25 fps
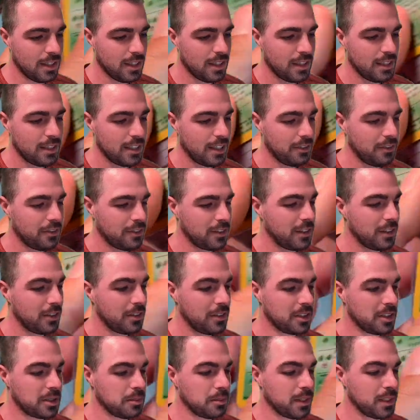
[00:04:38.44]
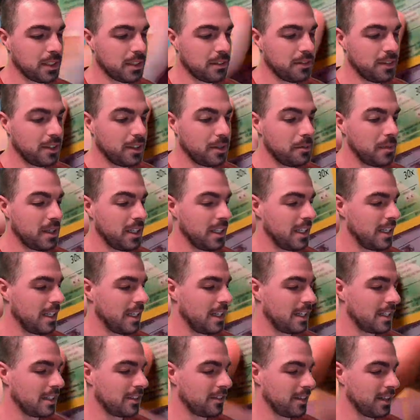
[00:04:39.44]
Definitely don't expect very many
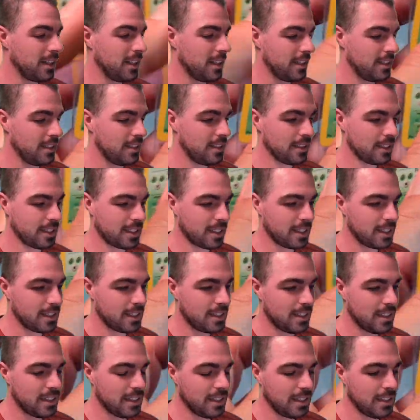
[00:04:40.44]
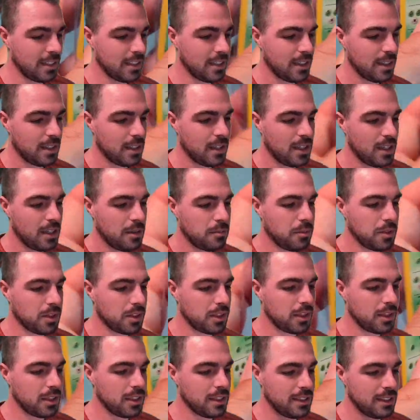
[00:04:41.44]
high grades, like I said, but
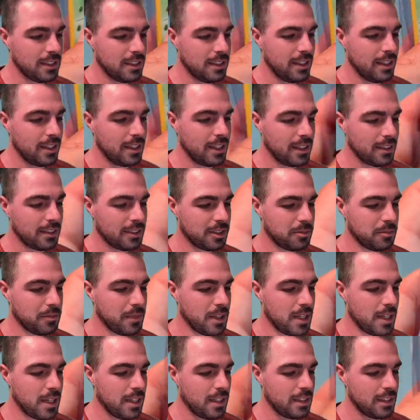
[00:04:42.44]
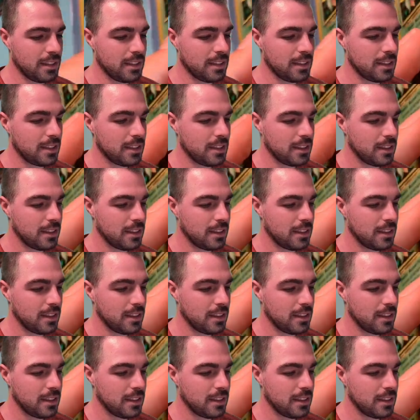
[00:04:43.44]
could sneak out some 9s.